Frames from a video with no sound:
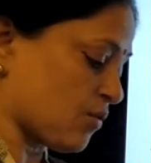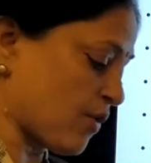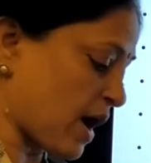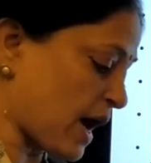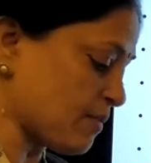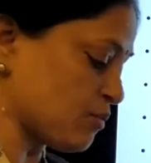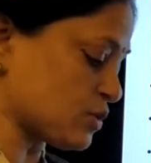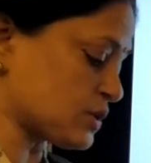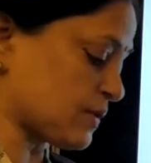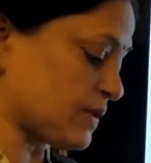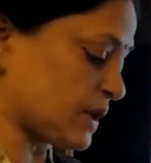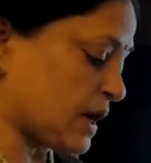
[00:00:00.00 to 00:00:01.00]
why
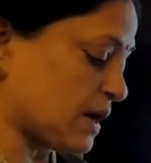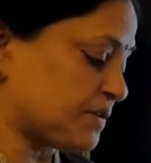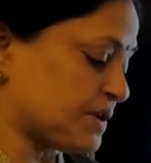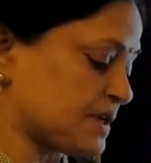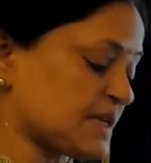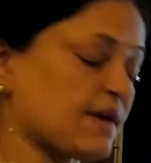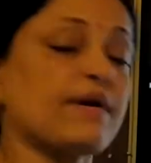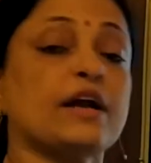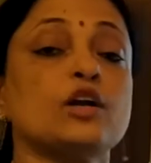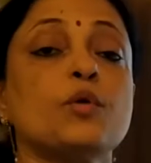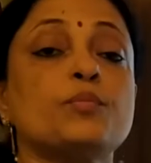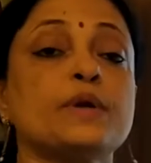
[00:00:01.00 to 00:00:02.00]
most of the countries have
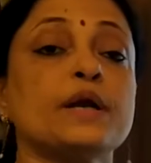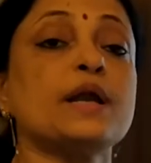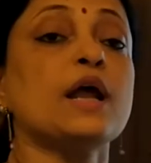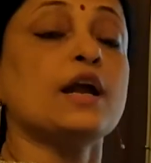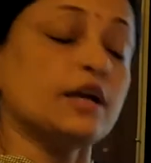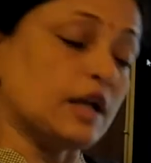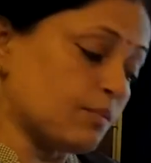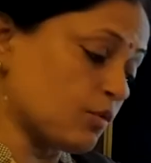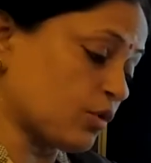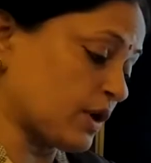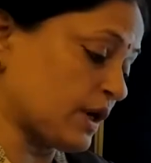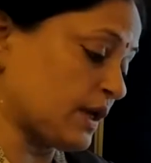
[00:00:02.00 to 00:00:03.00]
adopted
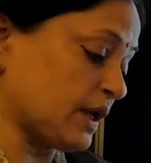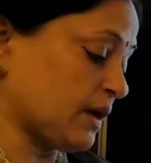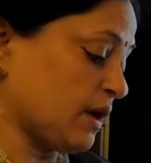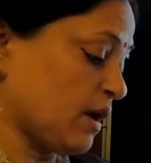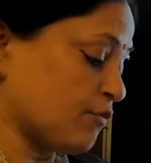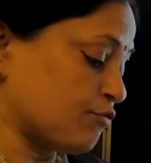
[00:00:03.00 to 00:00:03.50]
democratic